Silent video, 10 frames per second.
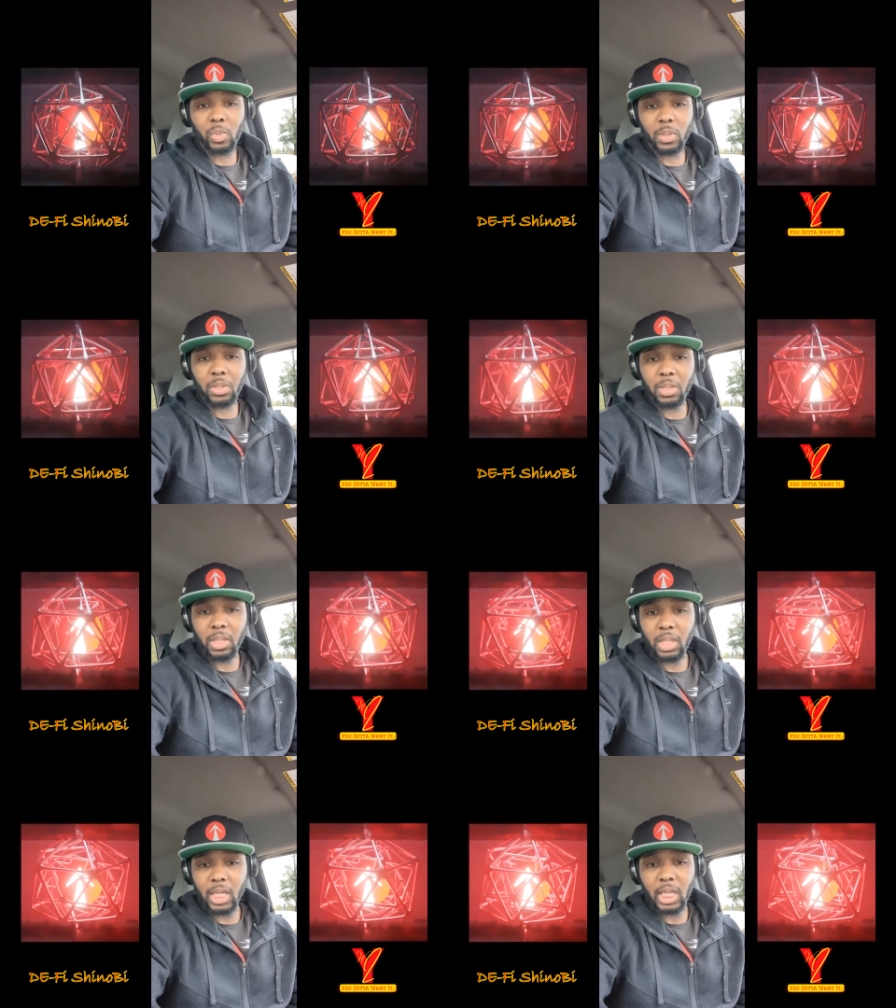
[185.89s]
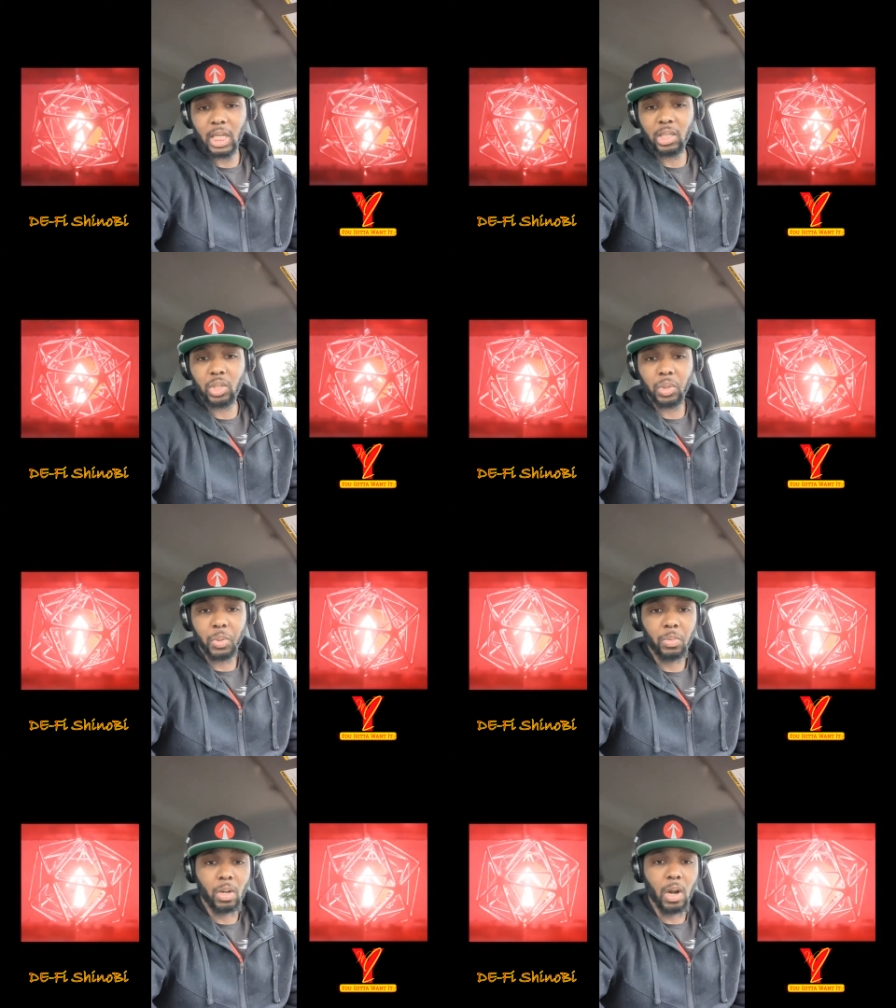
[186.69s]
is what you need to get into,
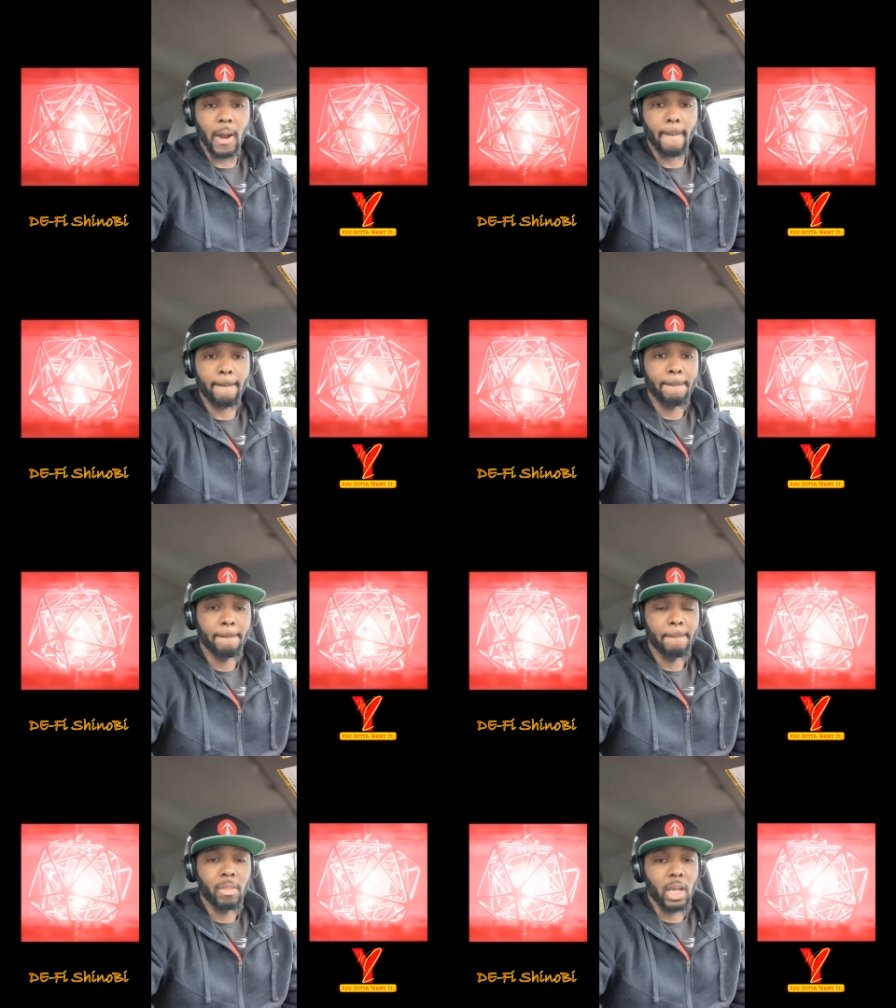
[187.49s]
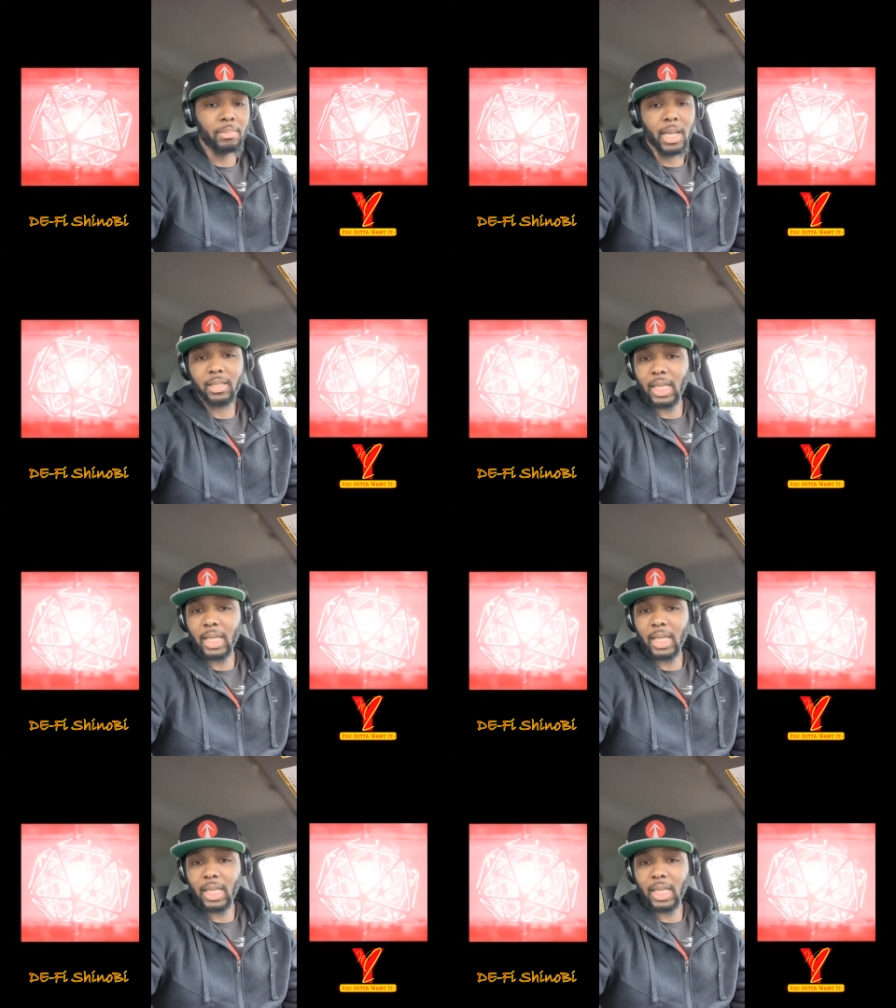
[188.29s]
all right? I'm not